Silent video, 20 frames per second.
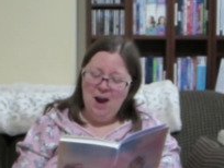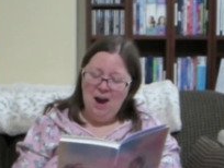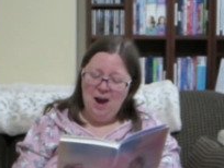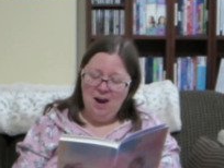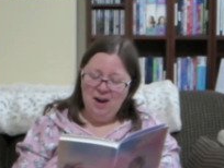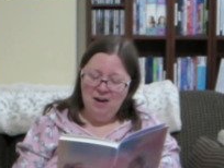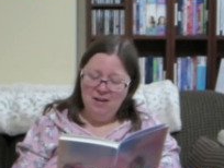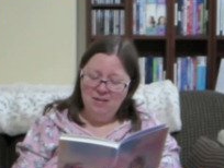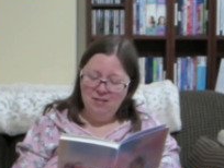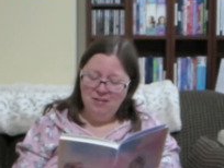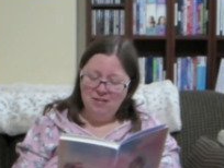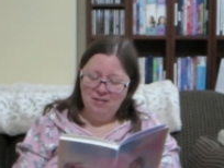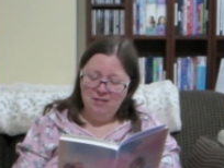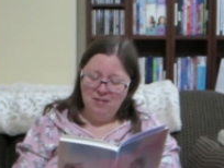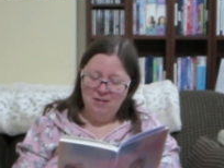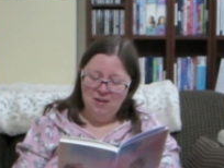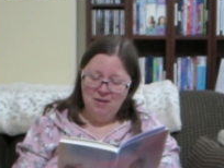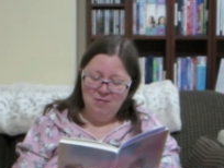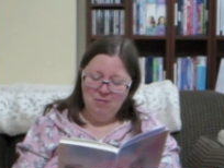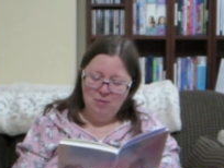I just
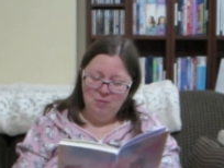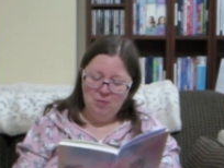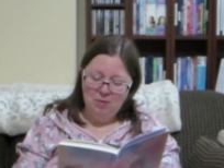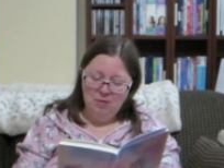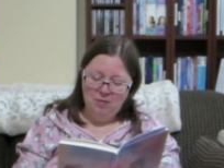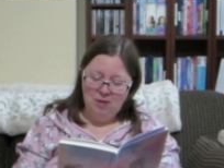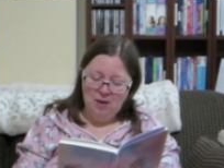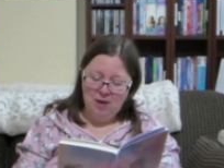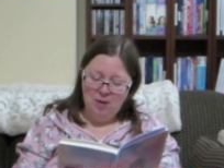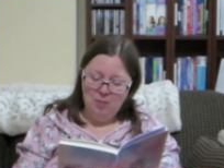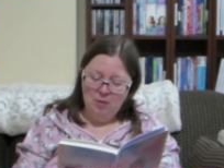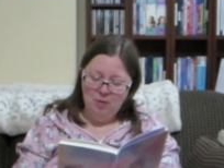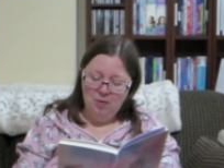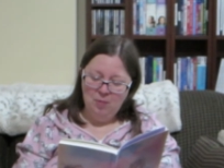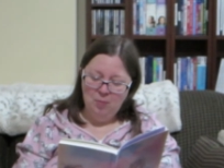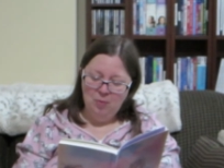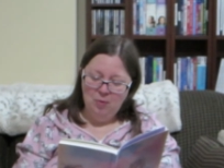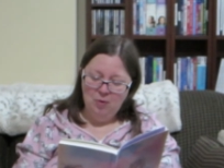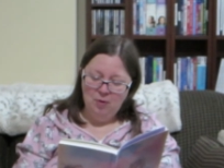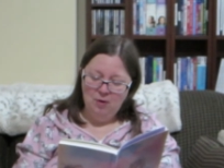never was able to
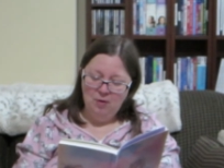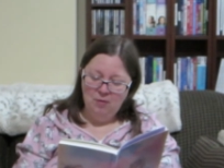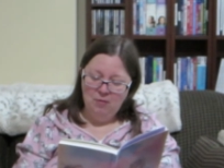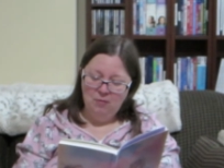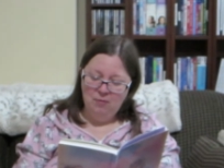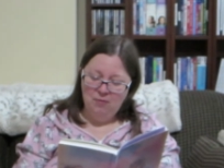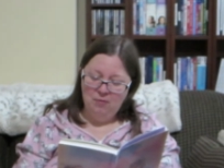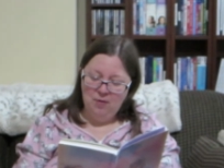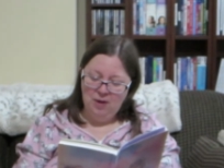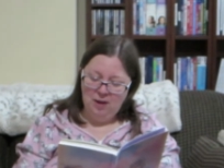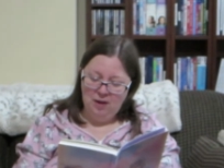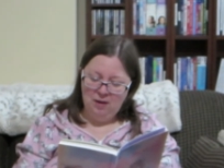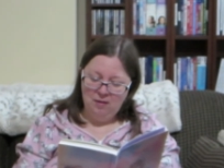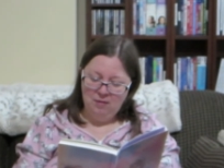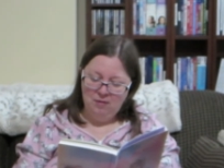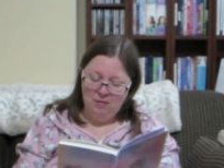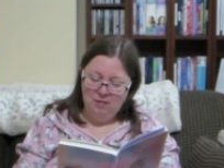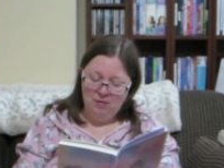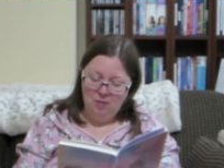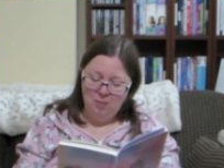put a
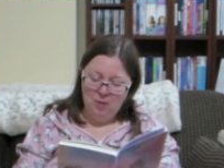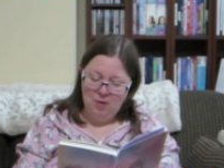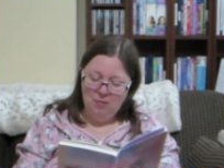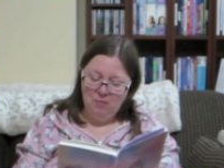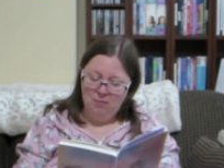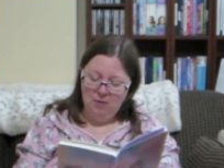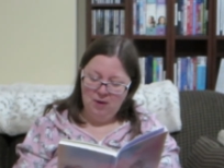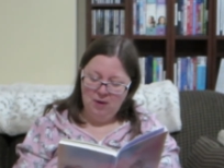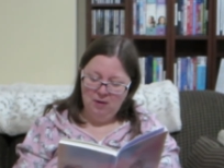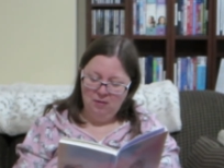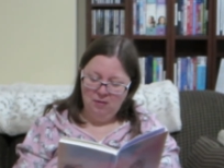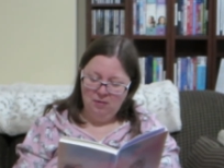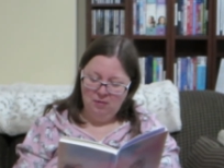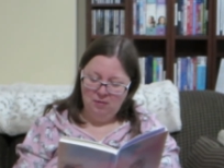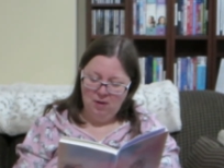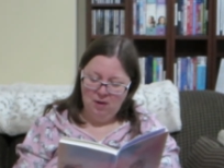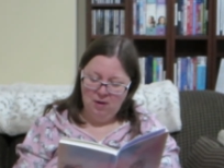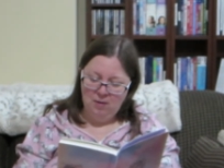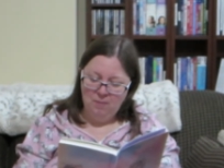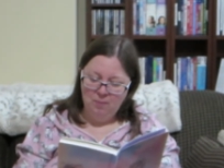face to my
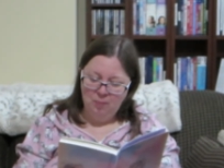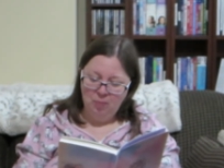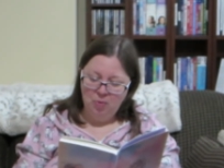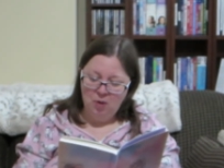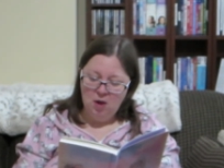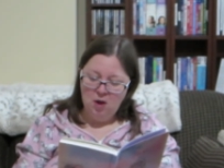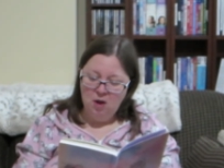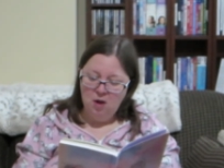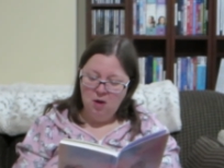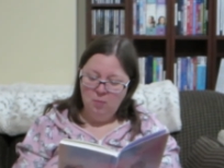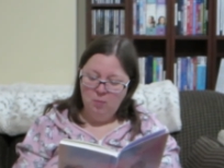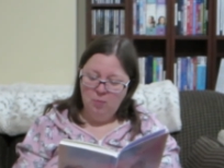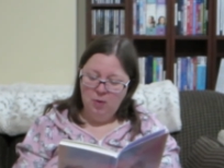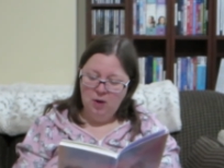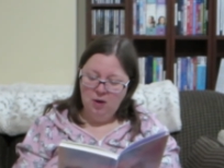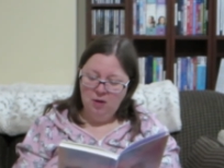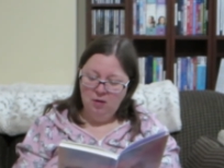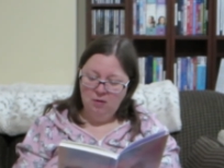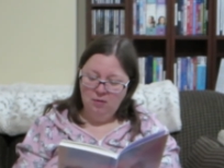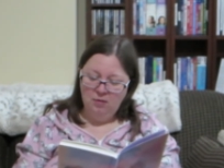fantasy.
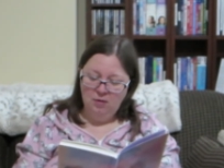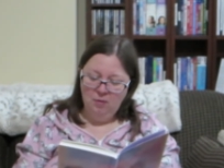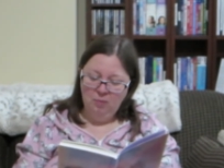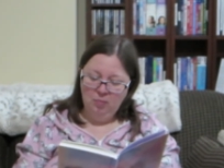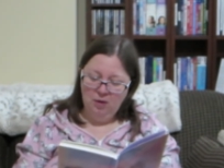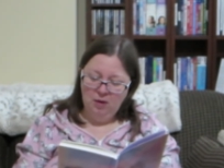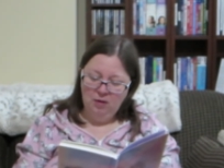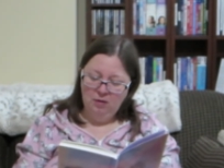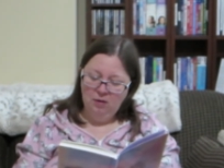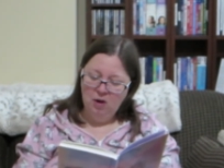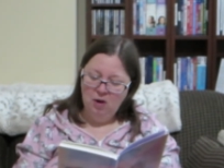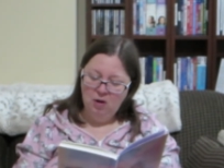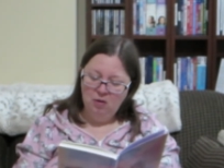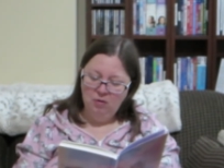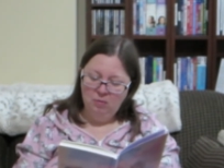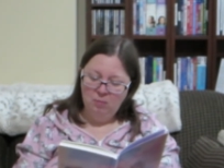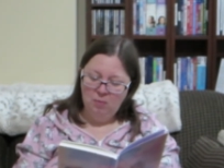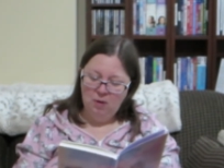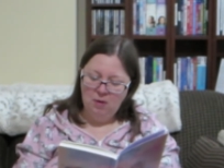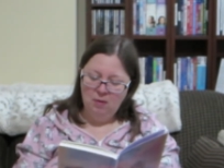But something
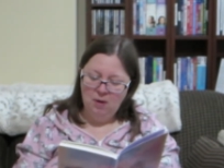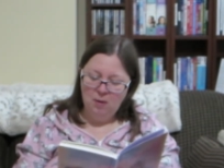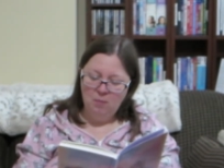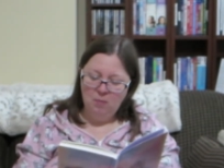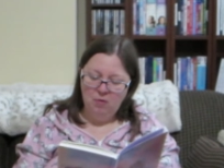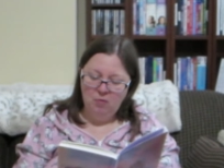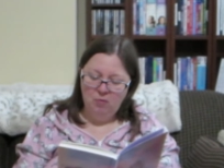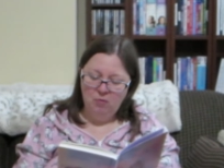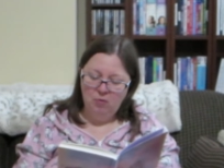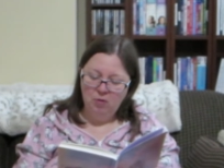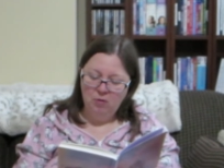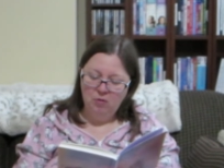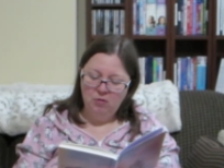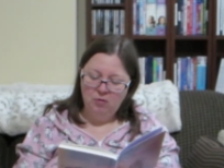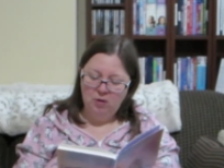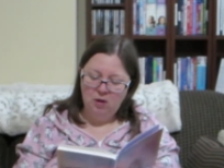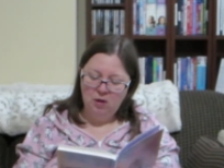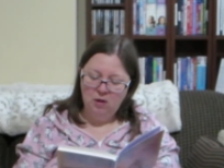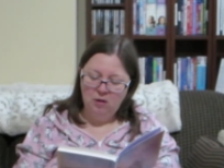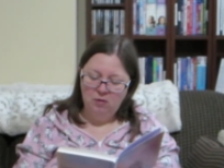tells me that my
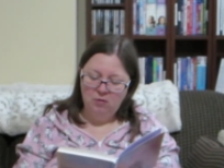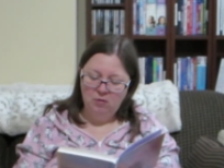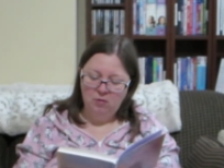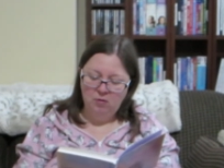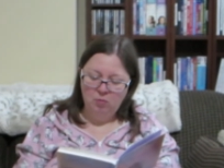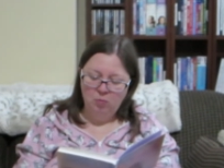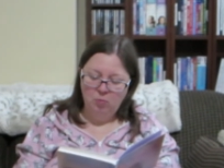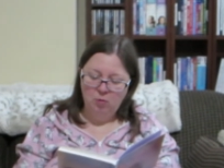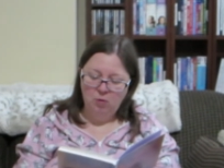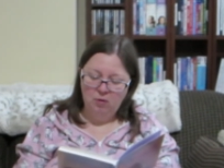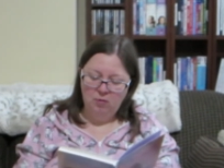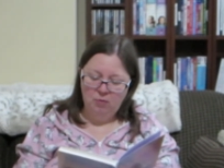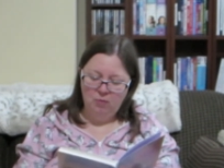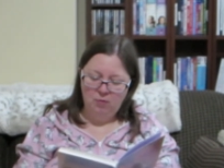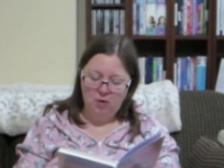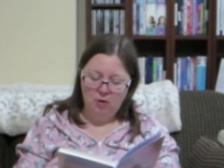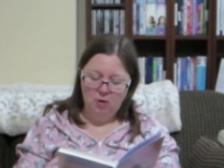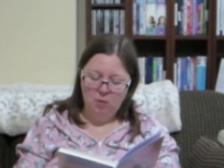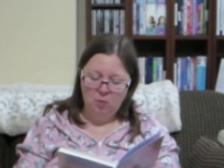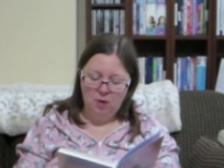first kiss is really
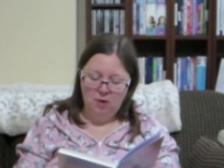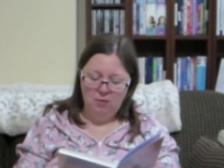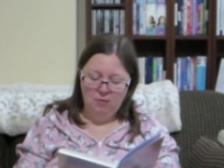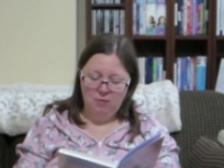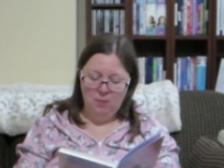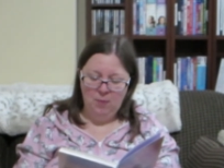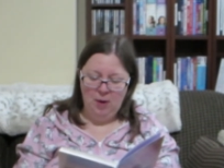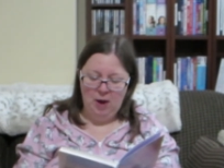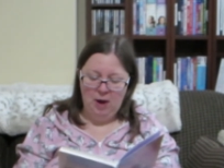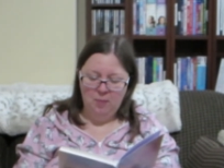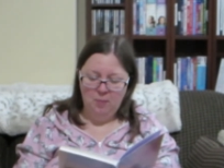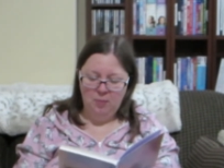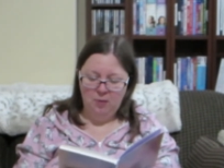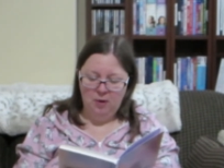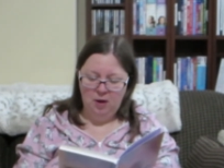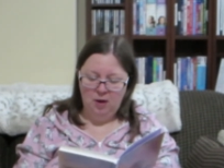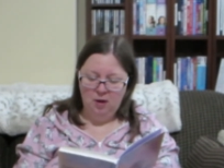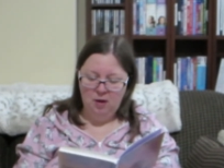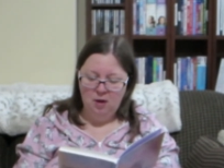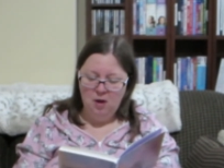far away from
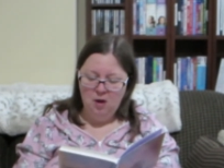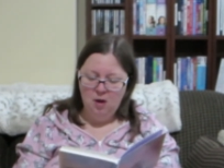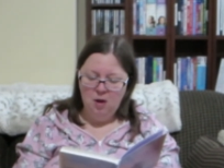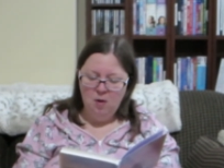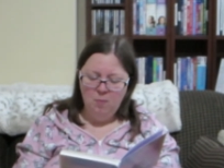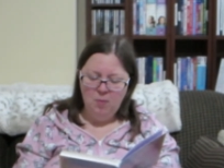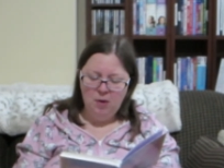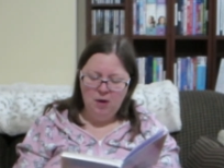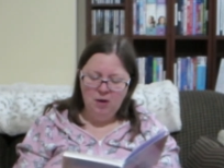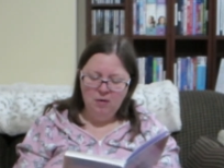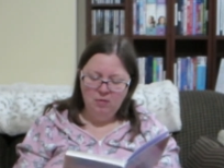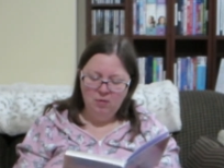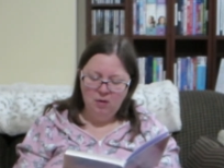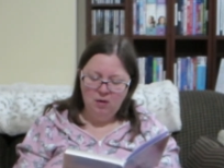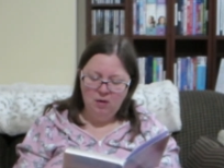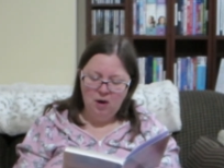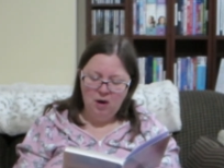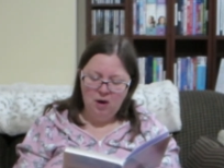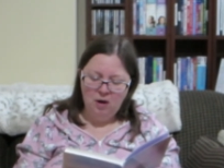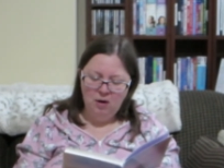happening because the
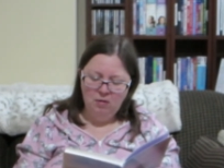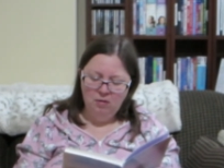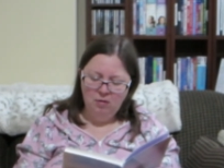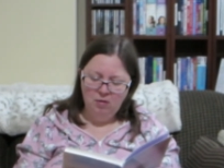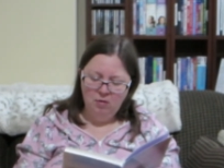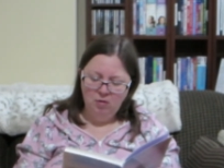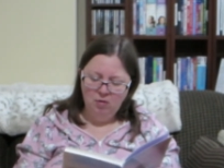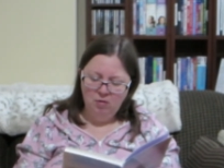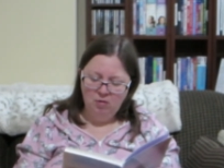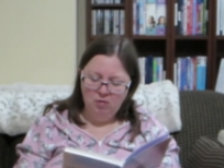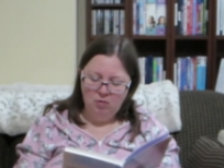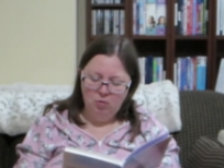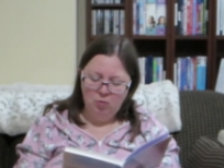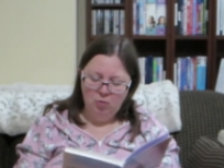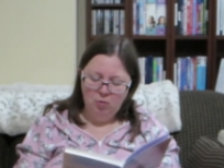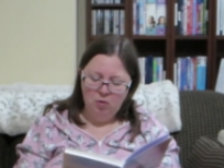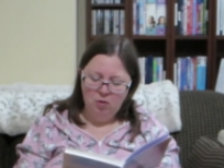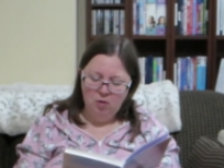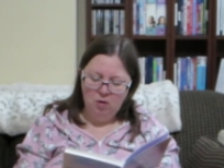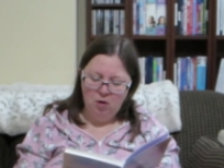guys in our
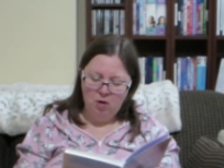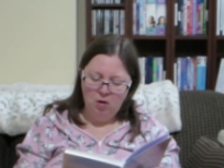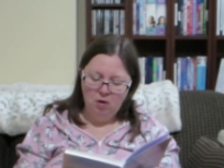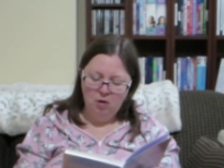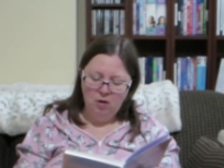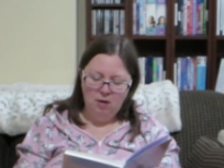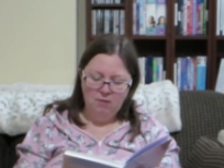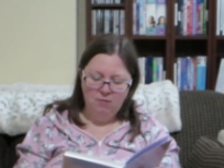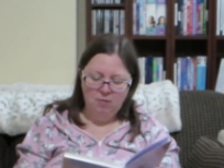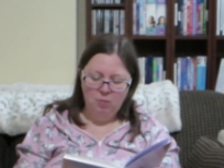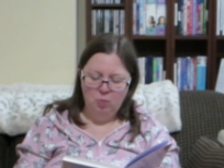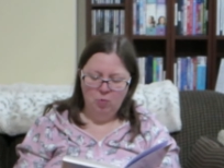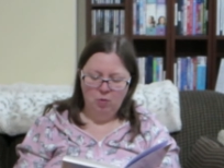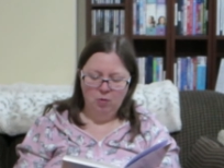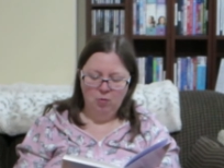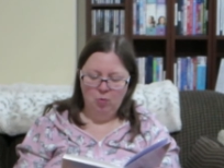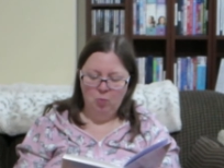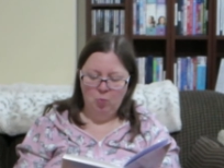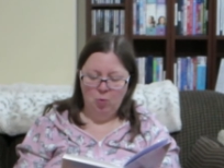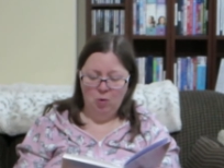school aren't even
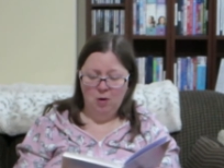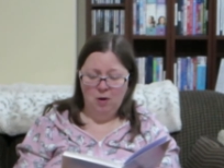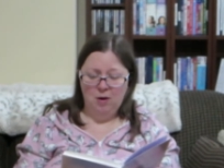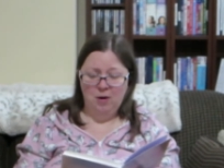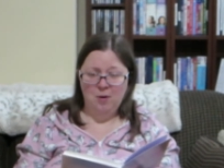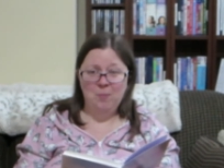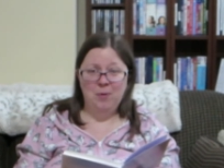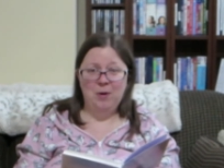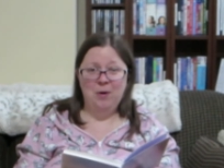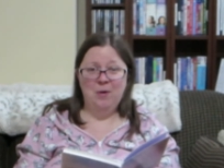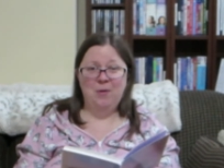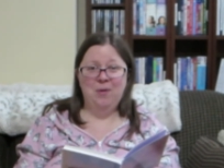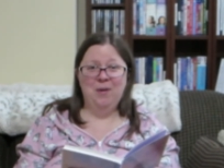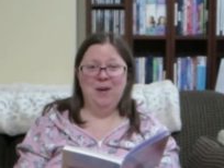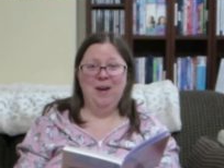worth worrying about.